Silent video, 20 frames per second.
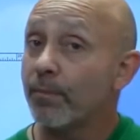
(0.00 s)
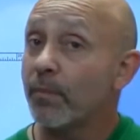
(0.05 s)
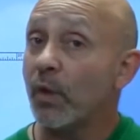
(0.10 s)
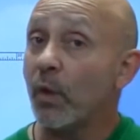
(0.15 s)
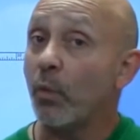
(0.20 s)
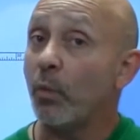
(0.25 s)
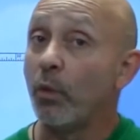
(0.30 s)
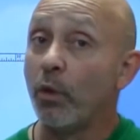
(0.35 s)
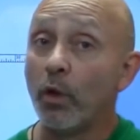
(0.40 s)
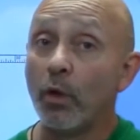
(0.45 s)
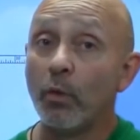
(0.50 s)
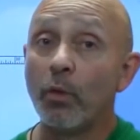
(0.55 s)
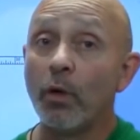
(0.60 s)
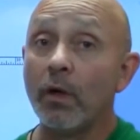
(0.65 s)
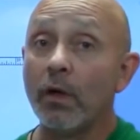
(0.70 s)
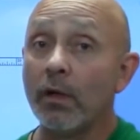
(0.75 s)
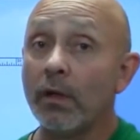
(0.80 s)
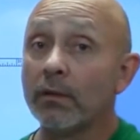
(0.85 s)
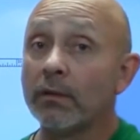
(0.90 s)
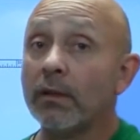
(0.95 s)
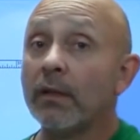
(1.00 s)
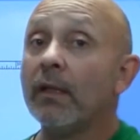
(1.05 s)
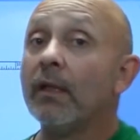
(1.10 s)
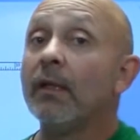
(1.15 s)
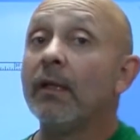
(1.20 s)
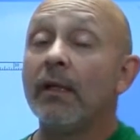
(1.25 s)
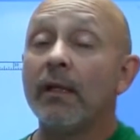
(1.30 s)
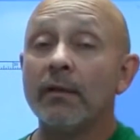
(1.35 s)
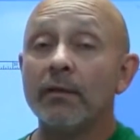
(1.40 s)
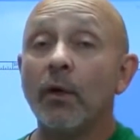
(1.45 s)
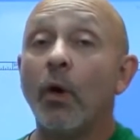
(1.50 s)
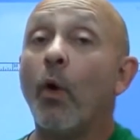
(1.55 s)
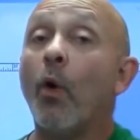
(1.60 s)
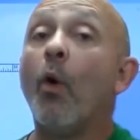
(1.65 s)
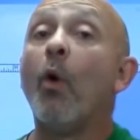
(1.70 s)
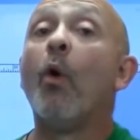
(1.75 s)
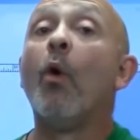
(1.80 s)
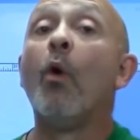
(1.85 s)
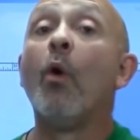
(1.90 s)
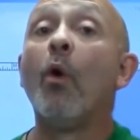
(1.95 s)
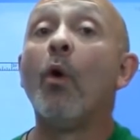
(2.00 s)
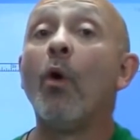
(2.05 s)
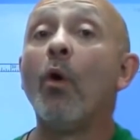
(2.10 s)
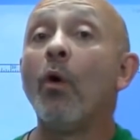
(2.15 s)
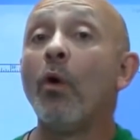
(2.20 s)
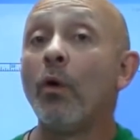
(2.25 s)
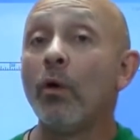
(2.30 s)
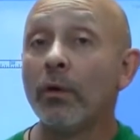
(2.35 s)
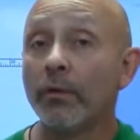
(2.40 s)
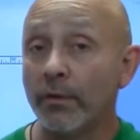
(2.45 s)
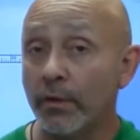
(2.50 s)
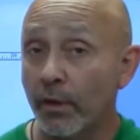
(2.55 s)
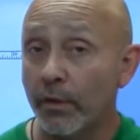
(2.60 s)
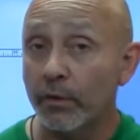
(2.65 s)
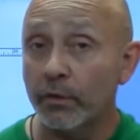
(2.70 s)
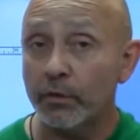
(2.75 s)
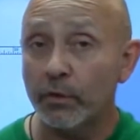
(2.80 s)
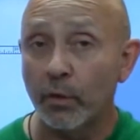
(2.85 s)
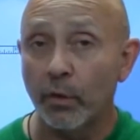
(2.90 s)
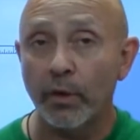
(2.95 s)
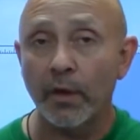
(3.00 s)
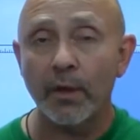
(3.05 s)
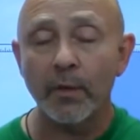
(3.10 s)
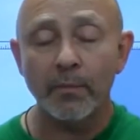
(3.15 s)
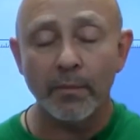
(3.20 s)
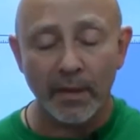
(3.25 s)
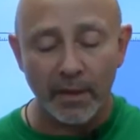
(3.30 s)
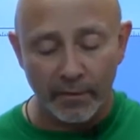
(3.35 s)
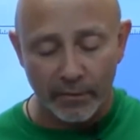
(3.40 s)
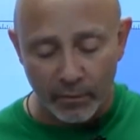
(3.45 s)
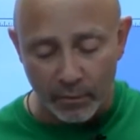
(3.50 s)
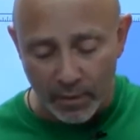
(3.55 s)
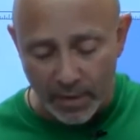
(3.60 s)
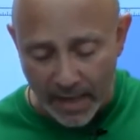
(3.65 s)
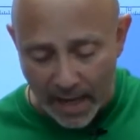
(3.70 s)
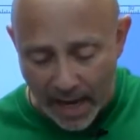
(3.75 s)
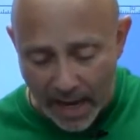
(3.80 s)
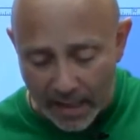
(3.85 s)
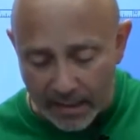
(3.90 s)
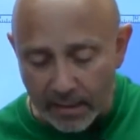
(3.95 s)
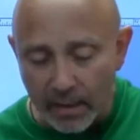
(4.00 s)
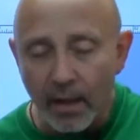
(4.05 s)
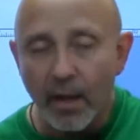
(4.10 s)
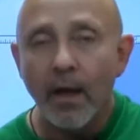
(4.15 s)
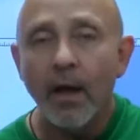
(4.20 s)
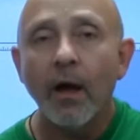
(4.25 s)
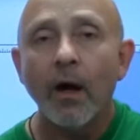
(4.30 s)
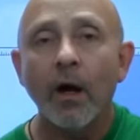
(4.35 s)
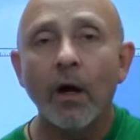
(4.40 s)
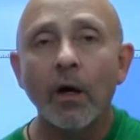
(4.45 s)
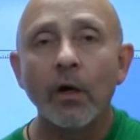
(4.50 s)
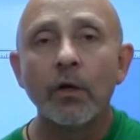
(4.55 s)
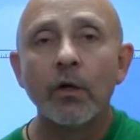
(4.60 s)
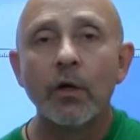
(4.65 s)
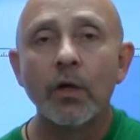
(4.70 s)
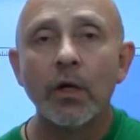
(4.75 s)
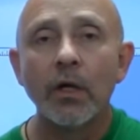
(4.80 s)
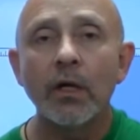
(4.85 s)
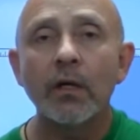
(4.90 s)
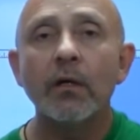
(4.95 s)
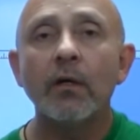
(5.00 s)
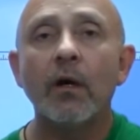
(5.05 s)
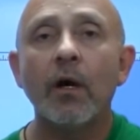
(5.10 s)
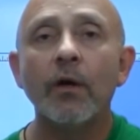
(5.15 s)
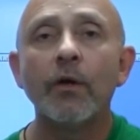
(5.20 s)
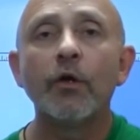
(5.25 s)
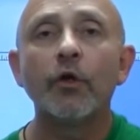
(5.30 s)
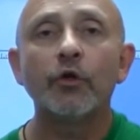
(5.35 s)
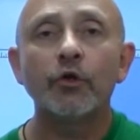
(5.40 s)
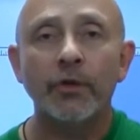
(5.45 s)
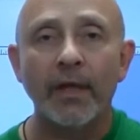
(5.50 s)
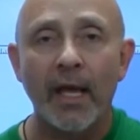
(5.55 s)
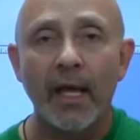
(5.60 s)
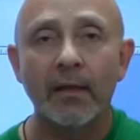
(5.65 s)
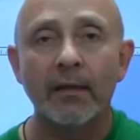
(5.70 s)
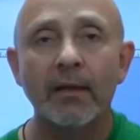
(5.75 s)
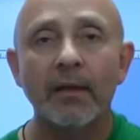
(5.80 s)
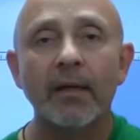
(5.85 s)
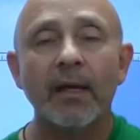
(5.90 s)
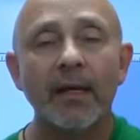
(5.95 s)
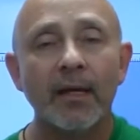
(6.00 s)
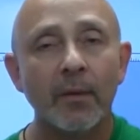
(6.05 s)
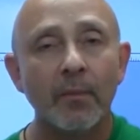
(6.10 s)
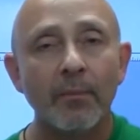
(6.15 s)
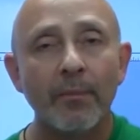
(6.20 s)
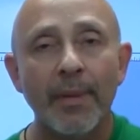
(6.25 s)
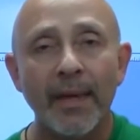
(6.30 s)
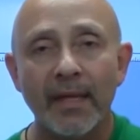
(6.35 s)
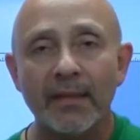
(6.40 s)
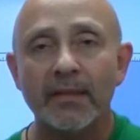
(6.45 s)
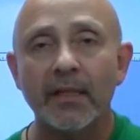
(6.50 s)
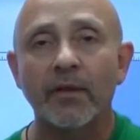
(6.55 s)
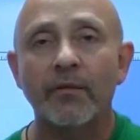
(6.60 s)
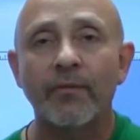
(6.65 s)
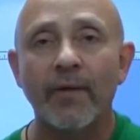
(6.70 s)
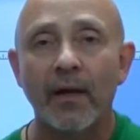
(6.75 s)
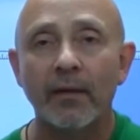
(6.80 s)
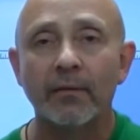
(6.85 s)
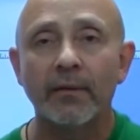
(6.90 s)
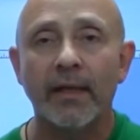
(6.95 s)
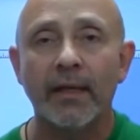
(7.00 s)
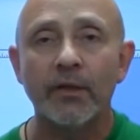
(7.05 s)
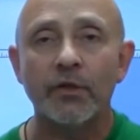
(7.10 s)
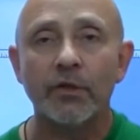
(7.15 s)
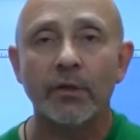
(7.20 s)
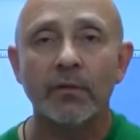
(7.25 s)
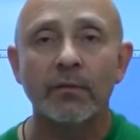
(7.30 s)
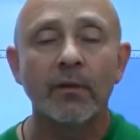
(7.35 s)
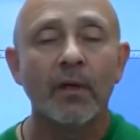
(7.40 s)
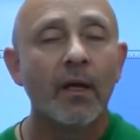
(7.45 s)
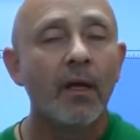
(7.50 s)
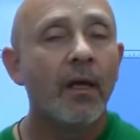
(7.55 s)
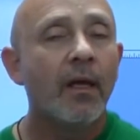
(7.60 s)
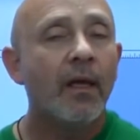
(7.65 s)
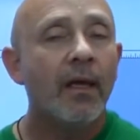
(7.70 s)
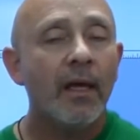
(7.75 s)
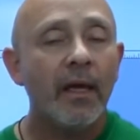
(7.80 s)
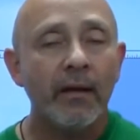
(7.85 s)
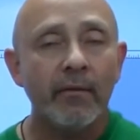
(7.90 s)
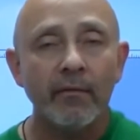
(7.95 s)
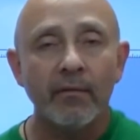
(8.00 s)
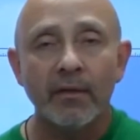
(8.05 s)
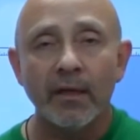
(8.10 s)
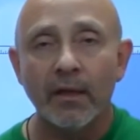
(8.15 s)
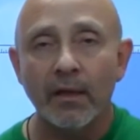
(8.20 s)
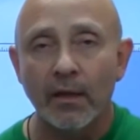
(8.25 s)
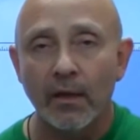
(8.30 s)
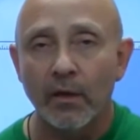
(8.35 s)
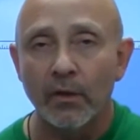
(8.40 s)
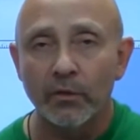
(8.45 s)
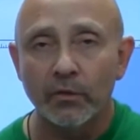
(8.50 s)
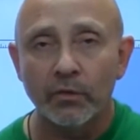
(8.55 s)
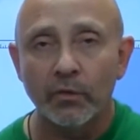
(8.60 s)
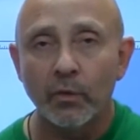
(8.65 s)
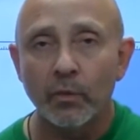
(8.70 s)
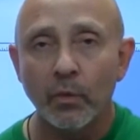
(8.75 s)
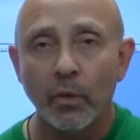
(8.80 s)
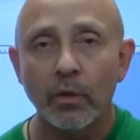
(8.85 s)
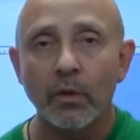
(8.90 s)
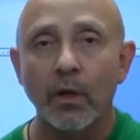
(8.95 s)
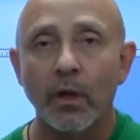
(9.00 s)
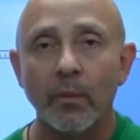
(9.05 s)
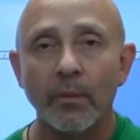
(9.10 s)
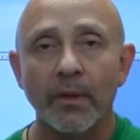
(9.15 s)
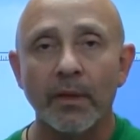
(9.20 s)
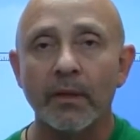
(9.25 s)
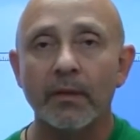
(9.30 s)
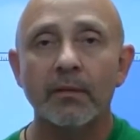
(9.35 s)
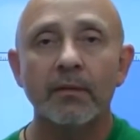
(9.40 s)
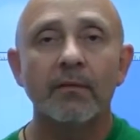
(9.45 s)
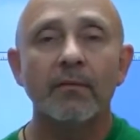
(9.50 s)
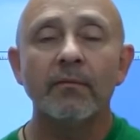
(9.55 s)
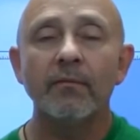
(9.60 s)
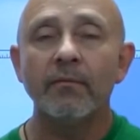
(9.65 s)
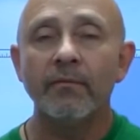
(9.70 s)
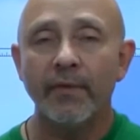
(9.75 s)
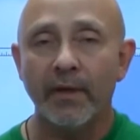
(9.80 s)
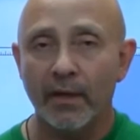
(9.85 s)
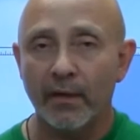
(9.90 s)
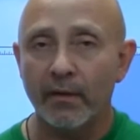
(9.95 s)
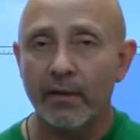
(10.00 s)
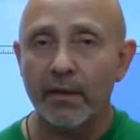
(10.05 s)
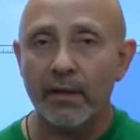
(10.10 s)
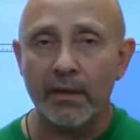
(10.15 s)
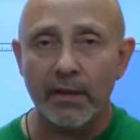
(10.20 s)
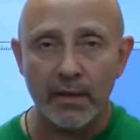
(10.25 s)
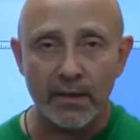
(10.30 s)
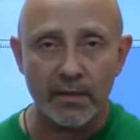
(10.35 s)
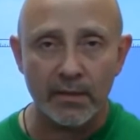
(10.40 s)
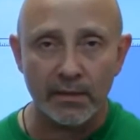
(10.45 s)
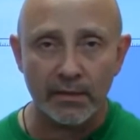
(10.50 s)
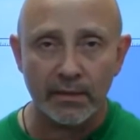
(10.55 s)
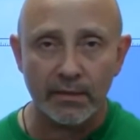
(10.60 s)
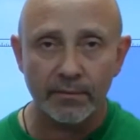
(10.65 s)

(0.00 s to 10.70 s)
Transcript: The real world is a whole nother story. But if you've got a good understanding and a basic foundation, everything else will come in very easily.